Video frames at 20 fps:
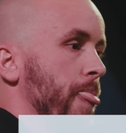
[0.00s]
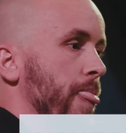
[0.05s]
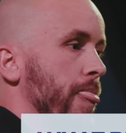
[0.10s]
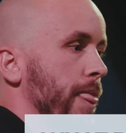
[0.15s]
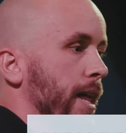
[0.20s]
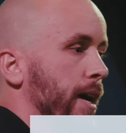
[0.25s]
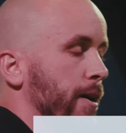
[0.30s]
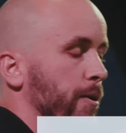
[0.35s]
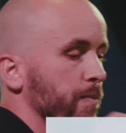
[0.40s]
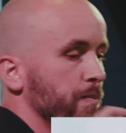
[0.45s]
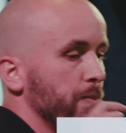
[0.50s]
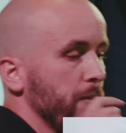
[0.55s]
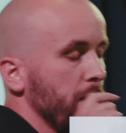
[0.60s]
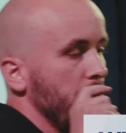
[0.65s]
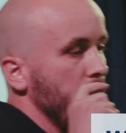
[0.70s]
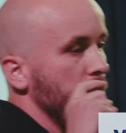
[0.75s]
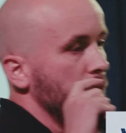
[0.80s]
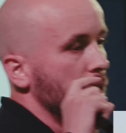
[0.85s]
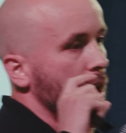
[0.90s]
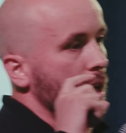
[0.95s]
Now,
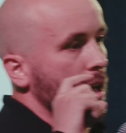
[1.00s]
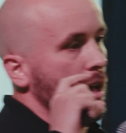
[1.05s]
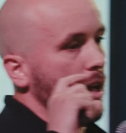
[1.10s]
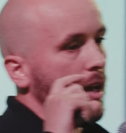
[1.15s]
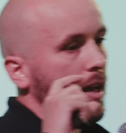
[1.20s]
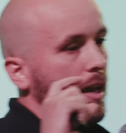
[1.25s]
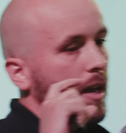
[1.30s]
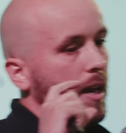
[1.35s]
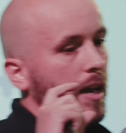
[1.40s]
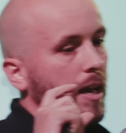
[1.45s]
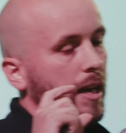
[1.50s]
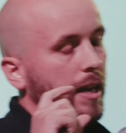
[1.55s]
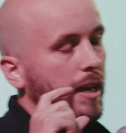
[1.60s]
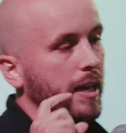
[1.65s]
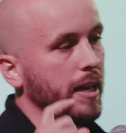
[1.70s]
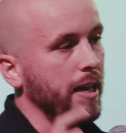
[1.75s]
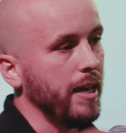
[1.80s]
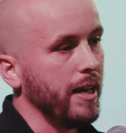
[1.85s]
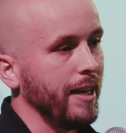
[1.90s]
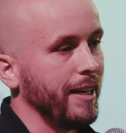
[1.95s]

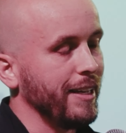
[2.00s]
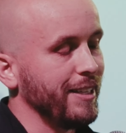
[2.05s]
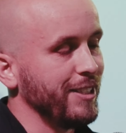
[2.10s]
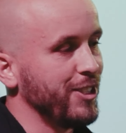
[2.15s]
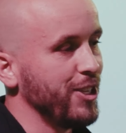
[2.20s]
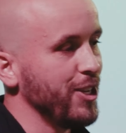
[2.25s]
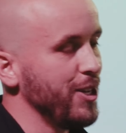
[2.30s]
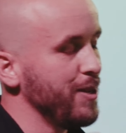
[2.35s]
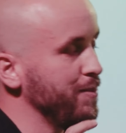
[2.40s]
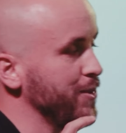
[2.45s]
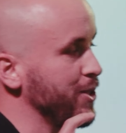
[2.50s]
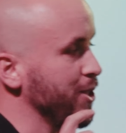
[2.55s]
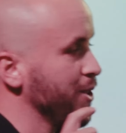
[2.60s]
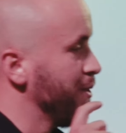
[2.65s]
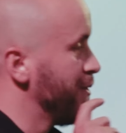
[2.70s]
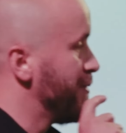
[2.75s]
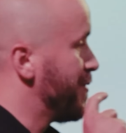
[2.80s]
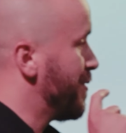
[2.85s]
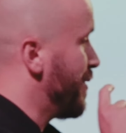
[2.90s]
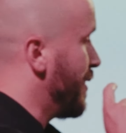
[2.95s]
in terms of